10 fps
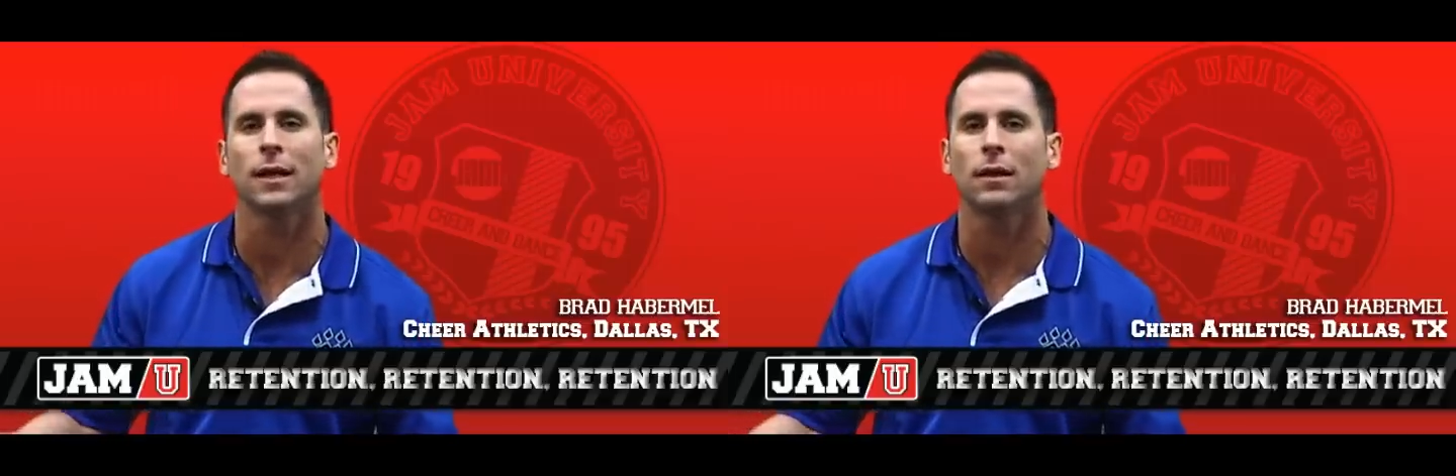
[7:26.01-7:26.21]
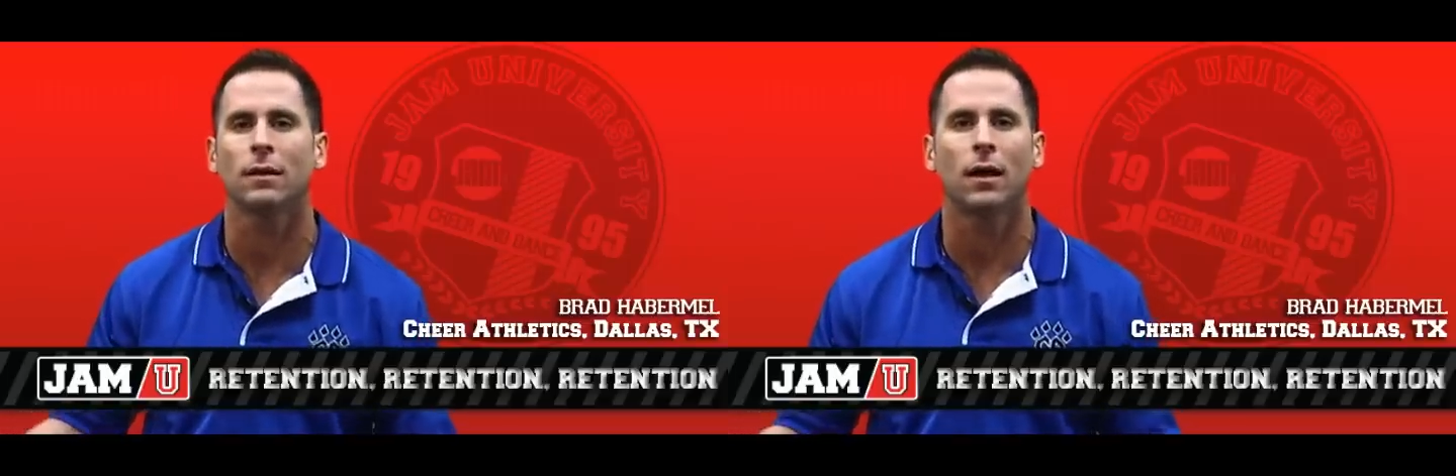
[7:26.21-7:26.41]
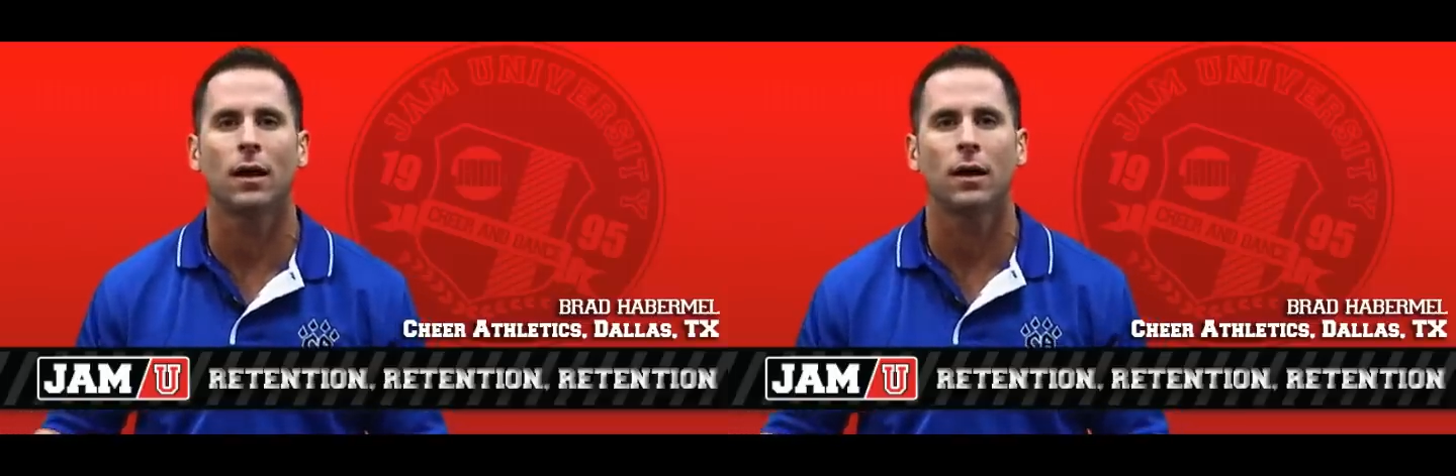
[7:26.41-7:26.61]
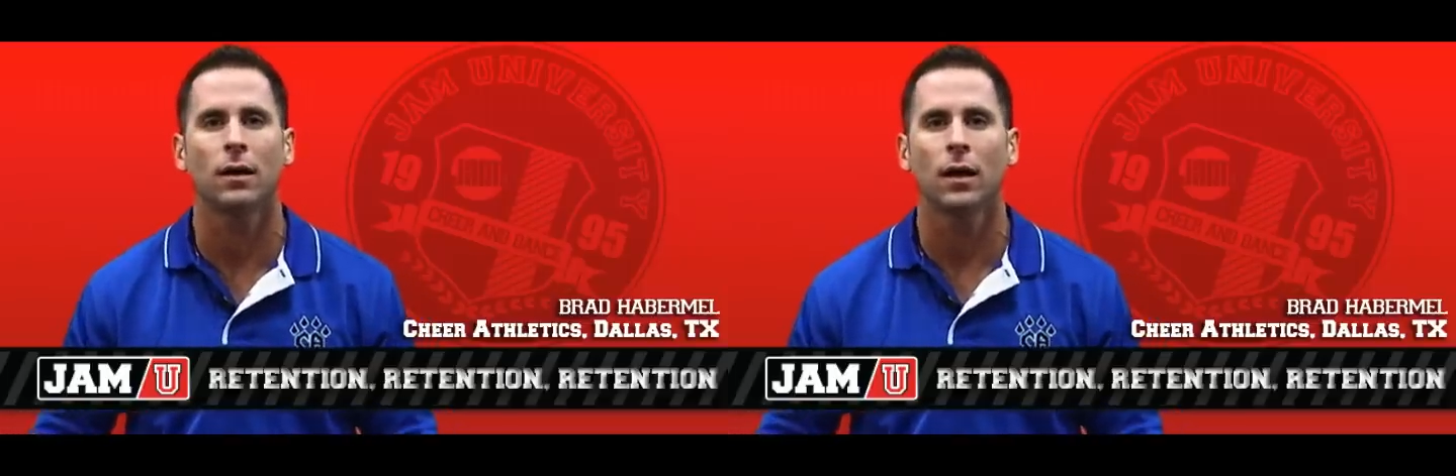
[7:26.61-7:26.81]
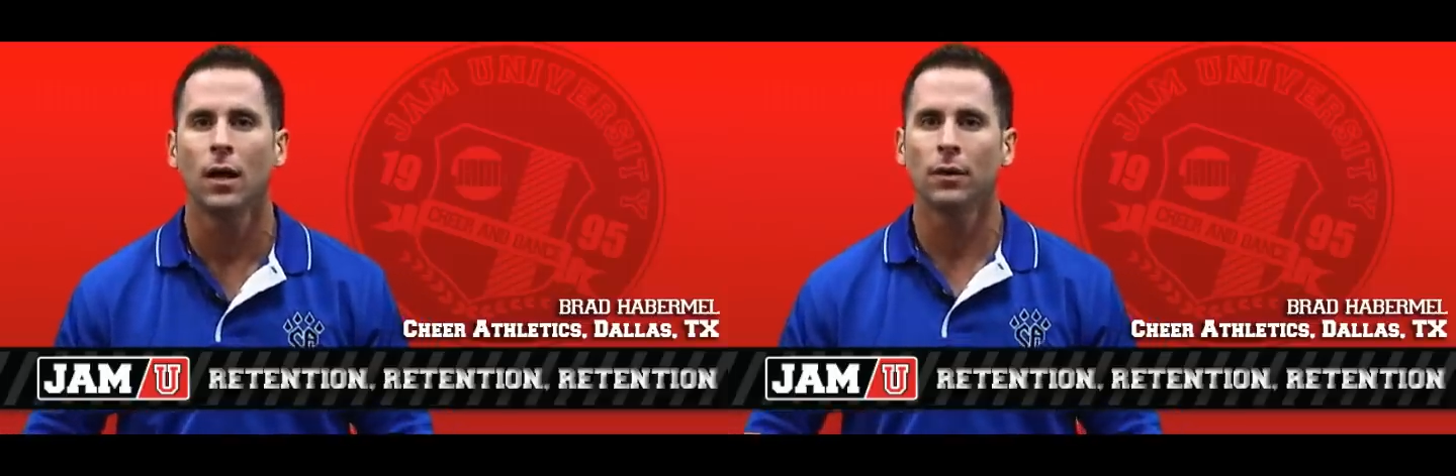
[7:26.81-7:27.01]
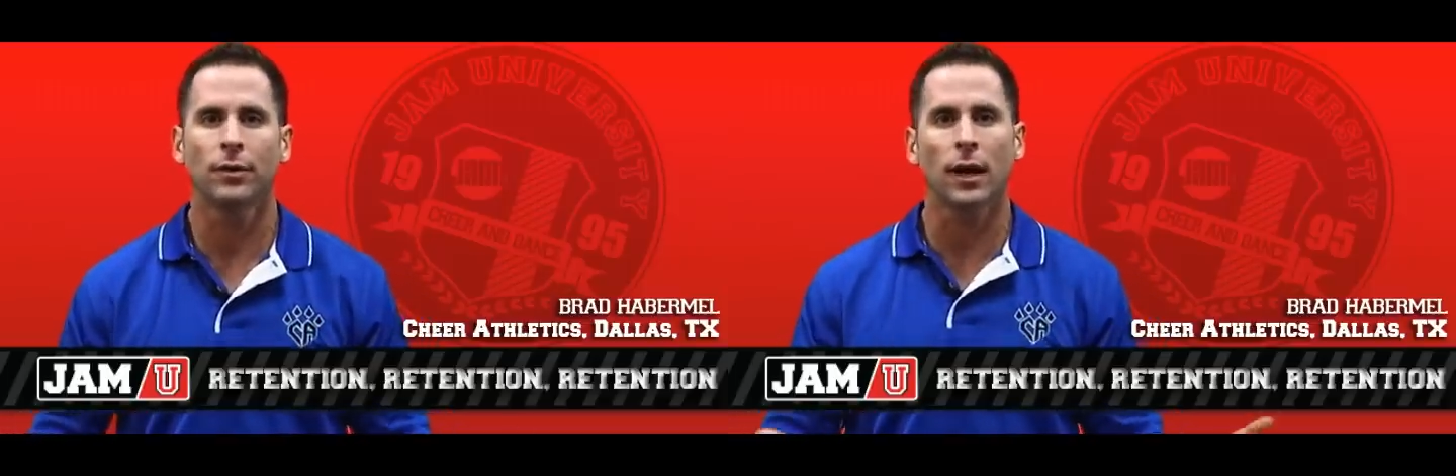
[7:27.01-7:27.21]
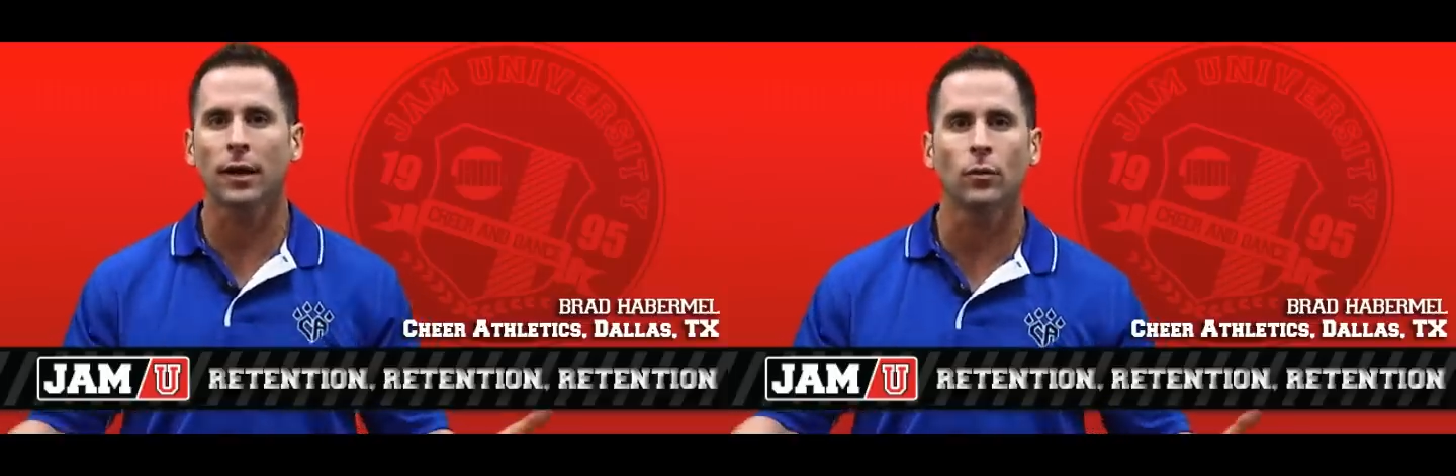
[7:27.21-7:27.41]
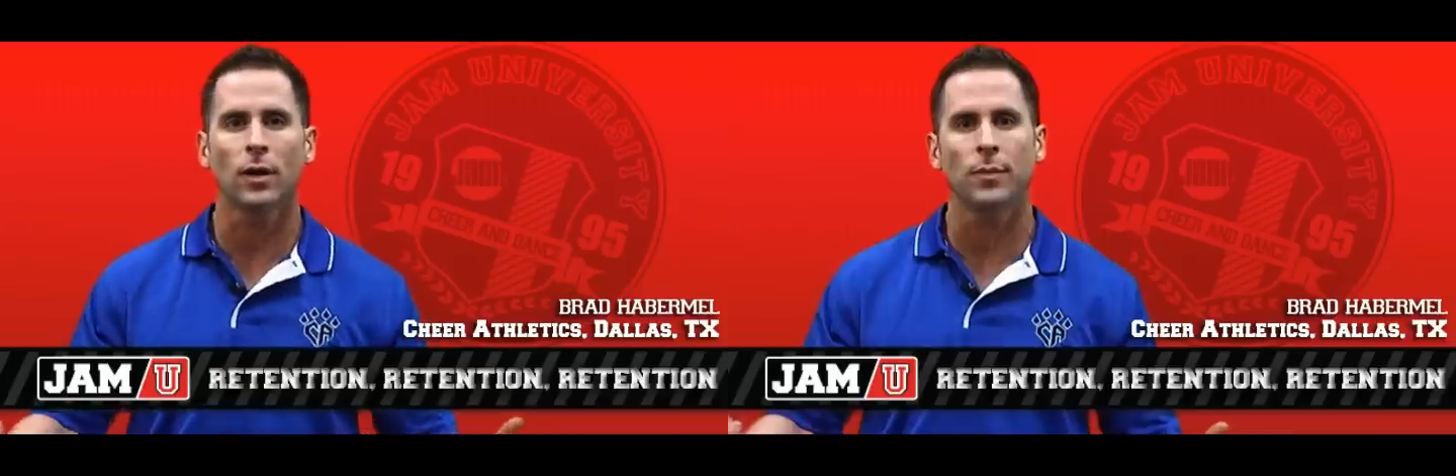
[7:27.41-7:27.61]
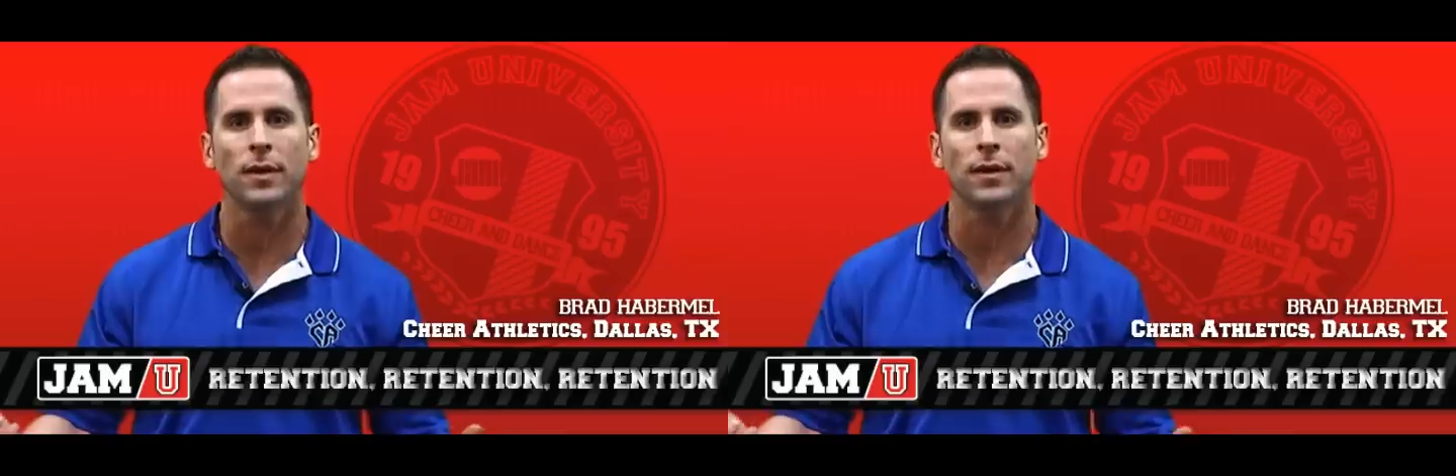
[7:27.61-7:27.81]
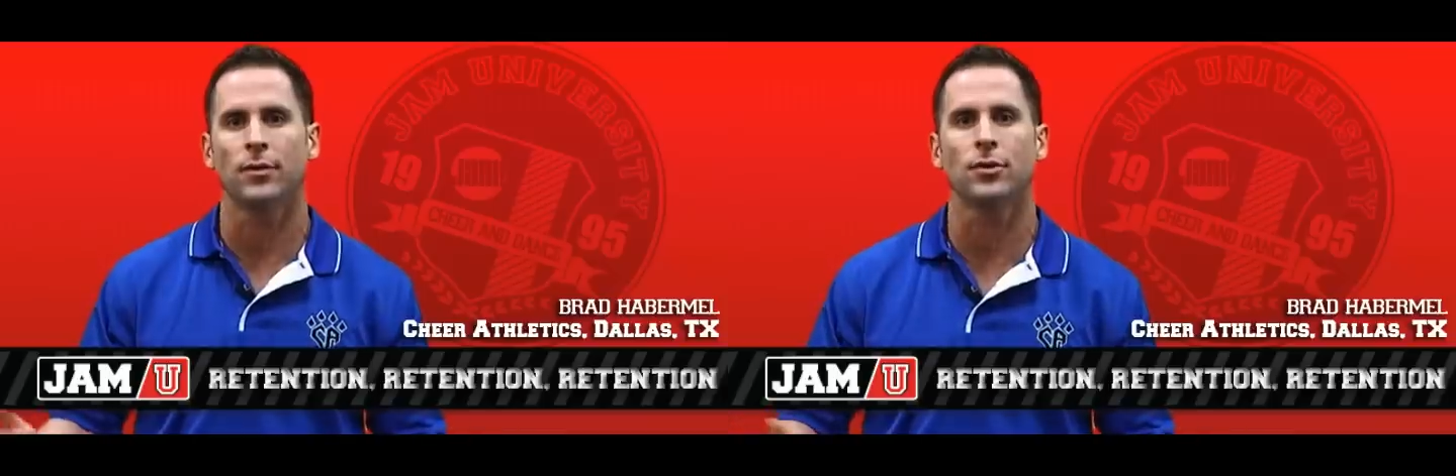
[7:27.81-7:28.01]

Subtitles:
get along, they're not going to want to be there.